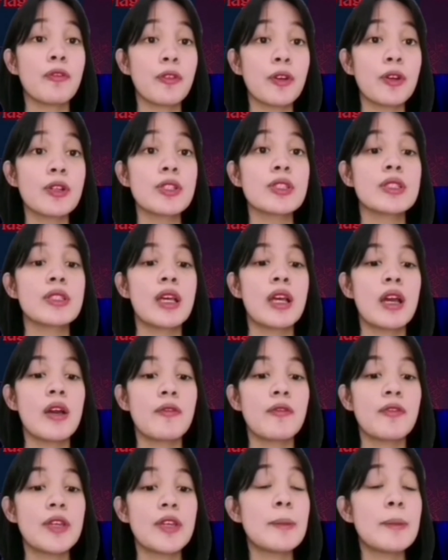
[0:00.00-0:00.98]
first
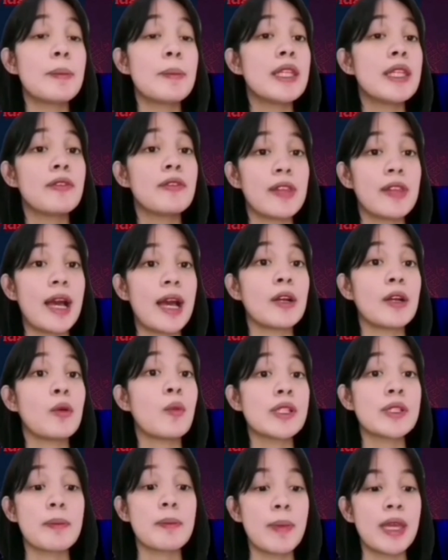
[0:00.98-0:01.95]
Philippine flag
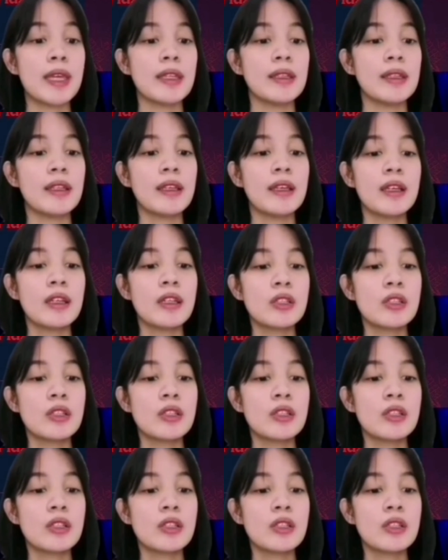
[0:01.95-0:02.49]
was made.